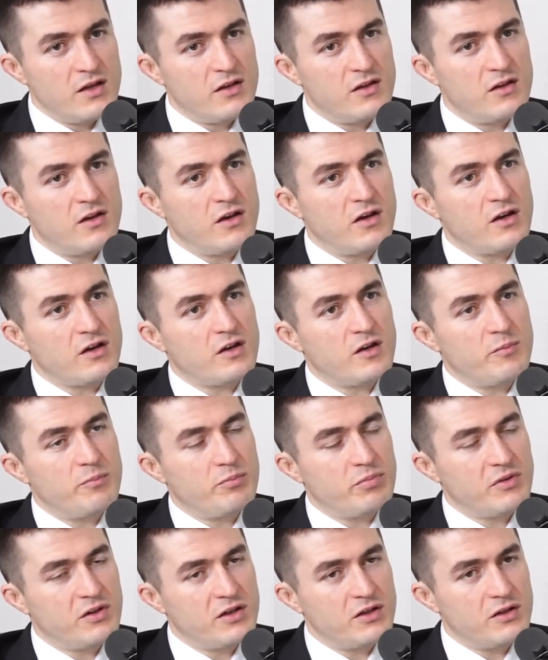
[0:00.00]
the
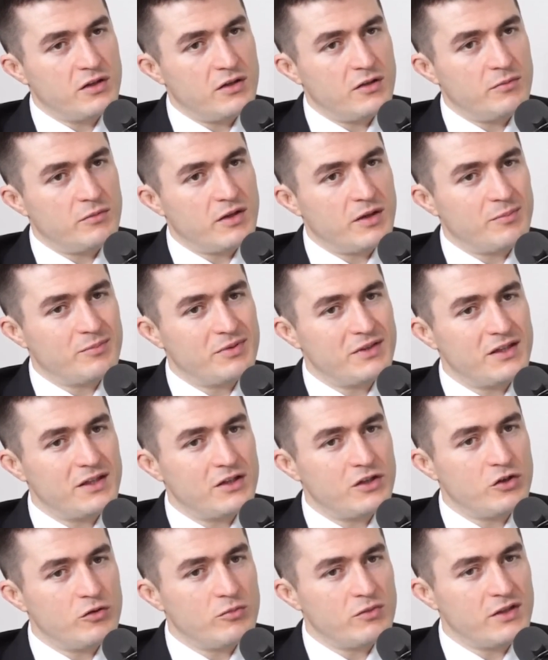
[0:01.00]
complete
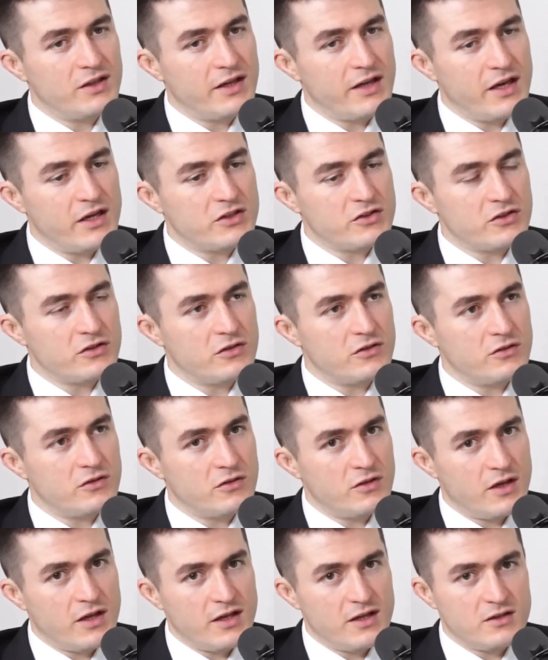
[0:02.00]
humiliation
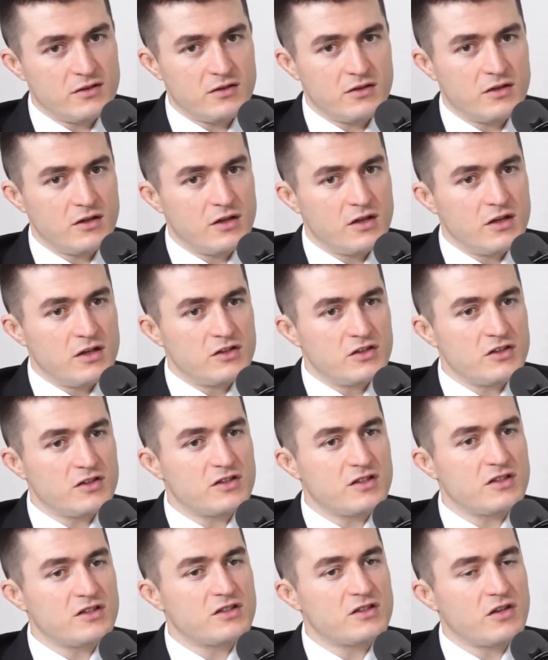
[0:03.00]
and just
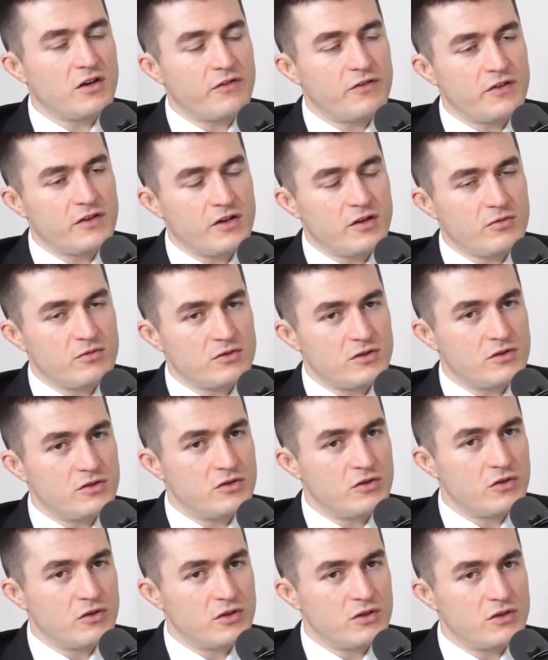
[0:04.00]
the suffering that was
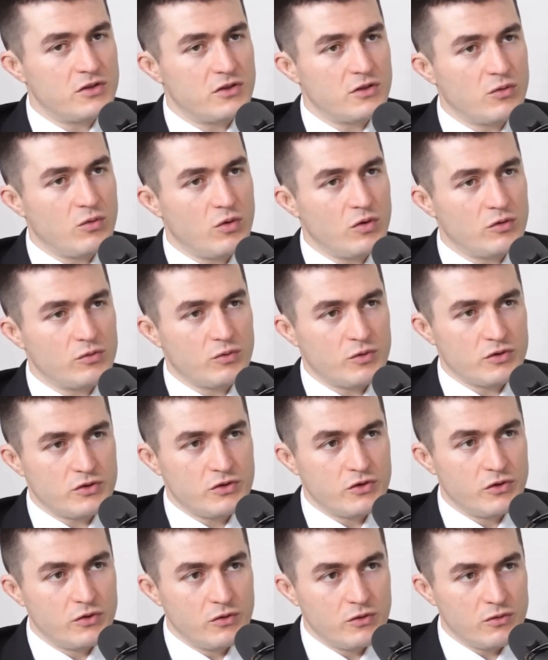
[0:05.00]
endured during World War
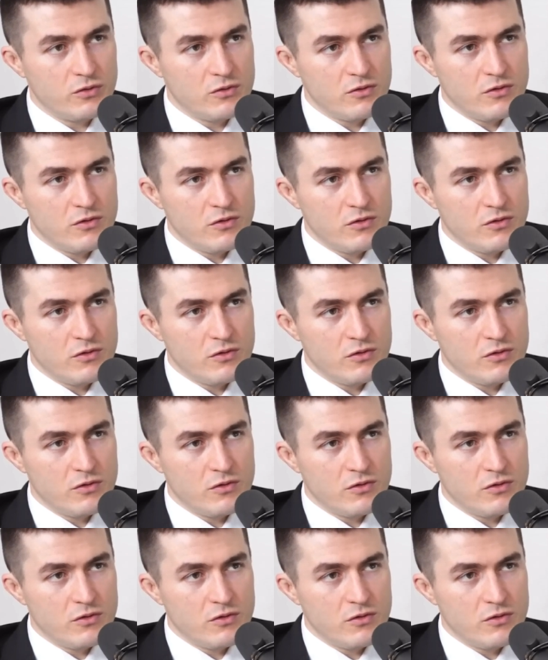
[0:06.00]
II.